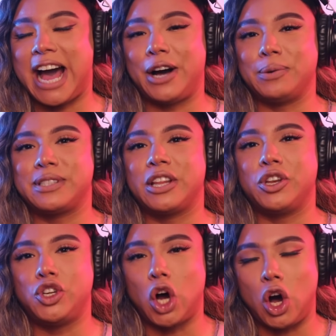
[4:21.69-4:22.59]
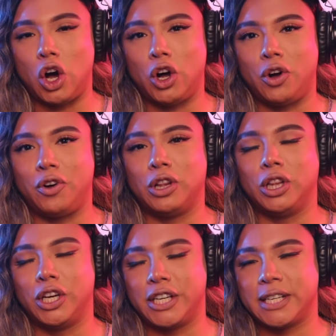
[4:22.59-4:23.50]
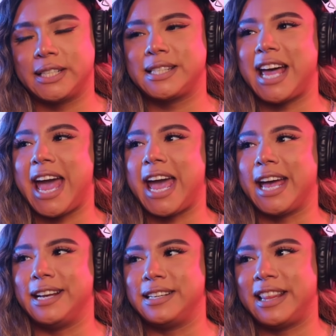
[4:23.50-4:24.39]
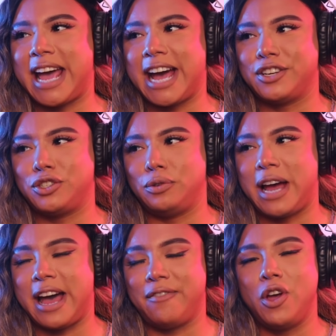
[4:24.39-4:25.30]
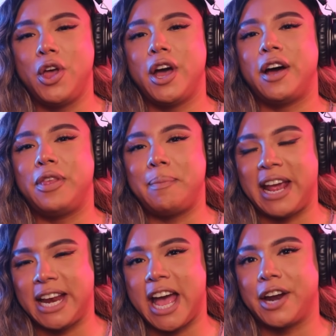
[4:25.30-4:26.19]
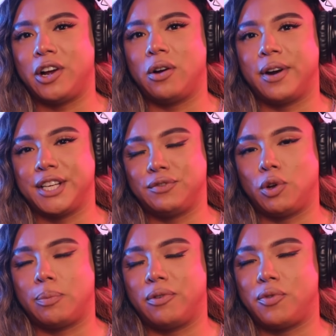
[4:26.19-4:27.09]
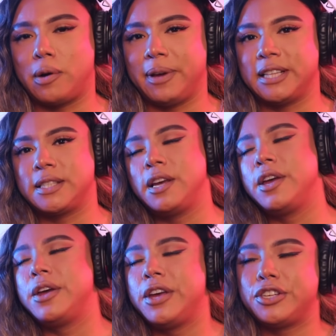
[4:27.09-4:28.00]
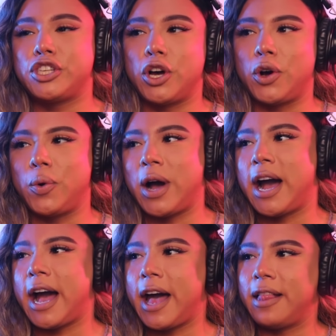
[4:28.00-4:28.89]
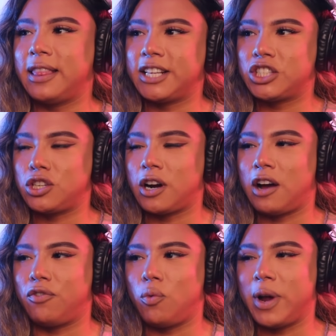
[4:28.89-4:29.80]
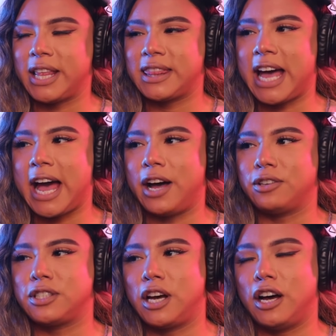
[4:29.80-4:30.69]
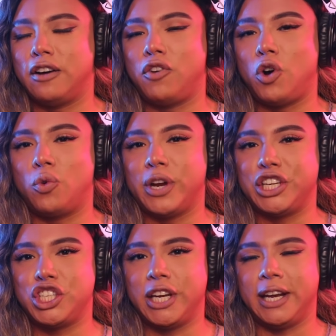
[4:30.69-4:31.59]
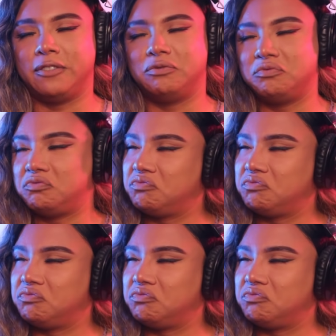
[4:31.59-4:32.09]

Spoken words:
a house doll looks, and they had to have the main category is floor performance. So let's start off with the house of Orichi.